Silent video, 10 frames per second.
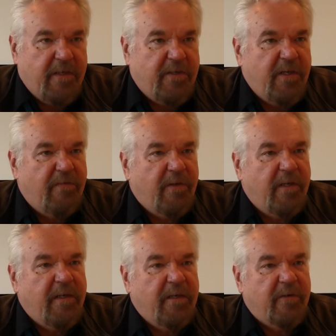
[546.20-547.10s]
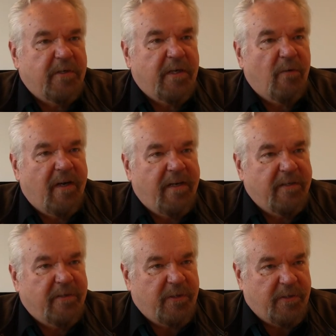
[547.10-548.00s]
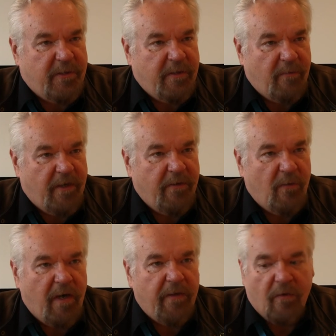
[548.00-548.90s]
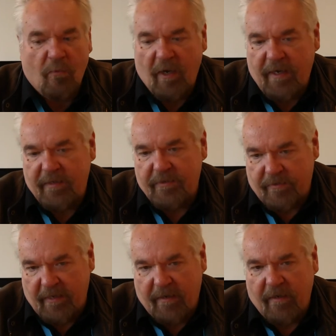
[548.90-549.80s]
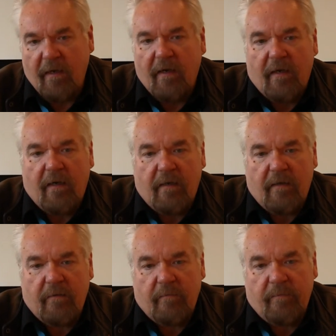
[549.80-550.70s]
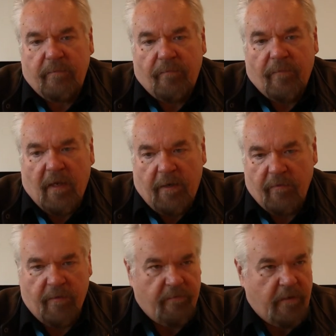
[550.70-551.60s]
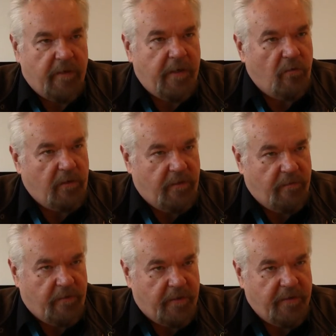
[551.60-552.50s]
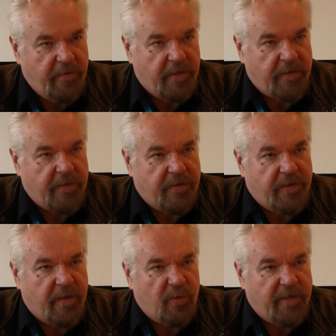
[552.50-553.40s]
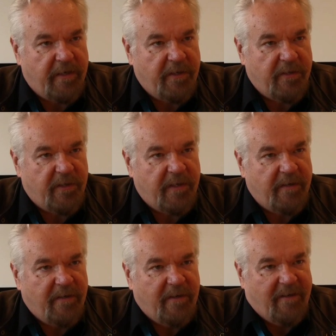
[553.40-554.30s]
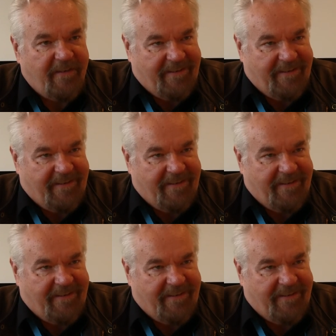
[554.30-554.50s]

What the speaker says: It's different in interesting ways, just in the ways that. Here, the very old and the very new exist simultaneously. Yeah.